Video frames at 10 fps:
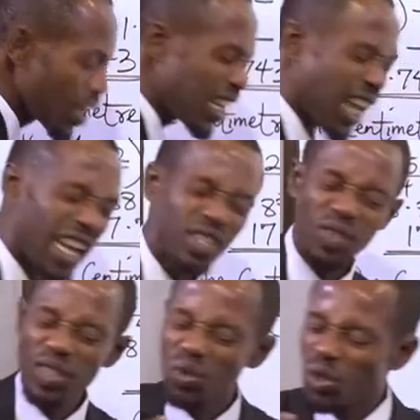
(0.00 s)
like
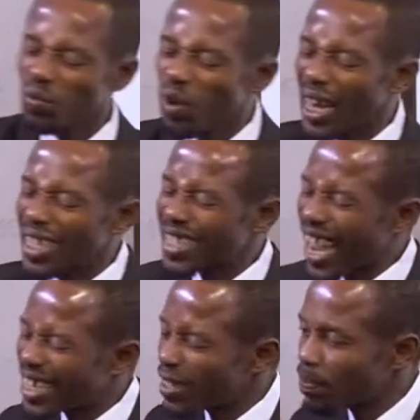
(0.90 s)
into smaller,
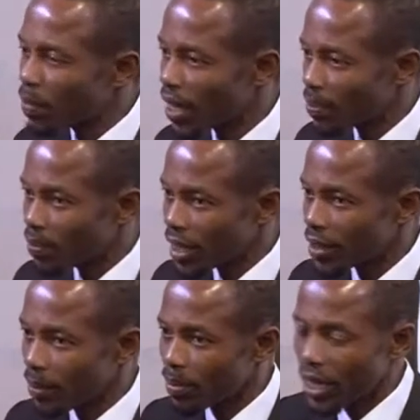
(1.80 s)
tiny
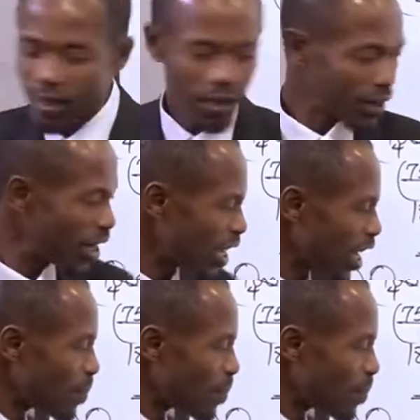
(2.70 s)
places, it